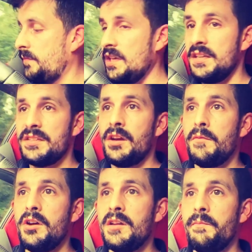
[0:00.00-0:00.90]
this.
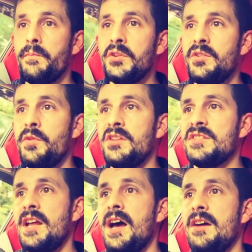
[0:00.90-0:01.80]
I'm gonna put the
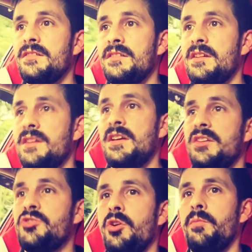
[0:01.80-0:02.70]
windows down
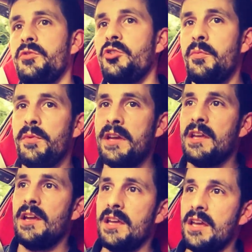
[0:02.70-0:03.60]
and drop you
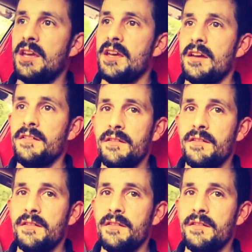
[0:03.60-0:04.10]
a gear.